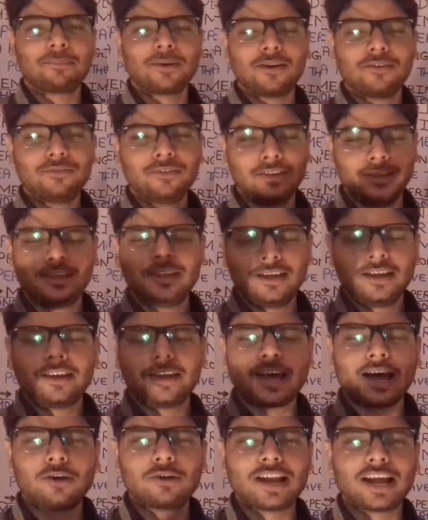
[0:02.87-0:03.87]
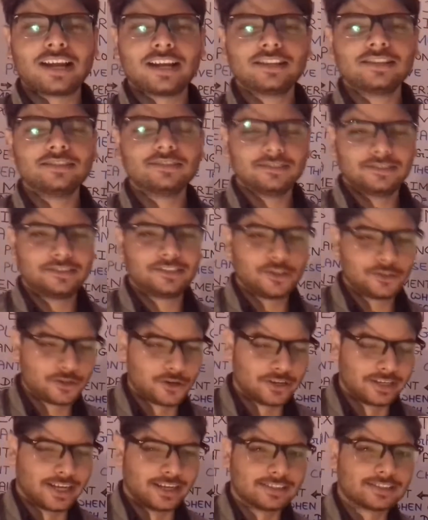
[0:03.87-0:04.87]
of RahulAnand
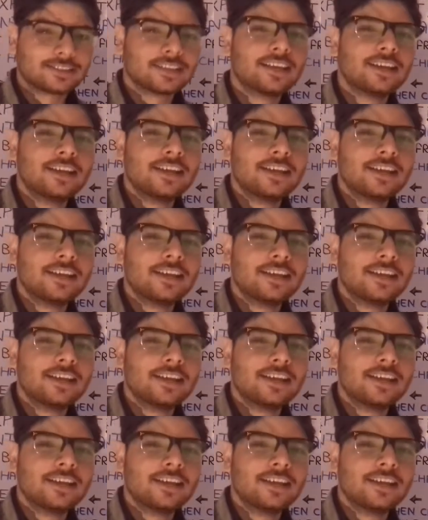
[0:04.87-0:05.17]
tutorials.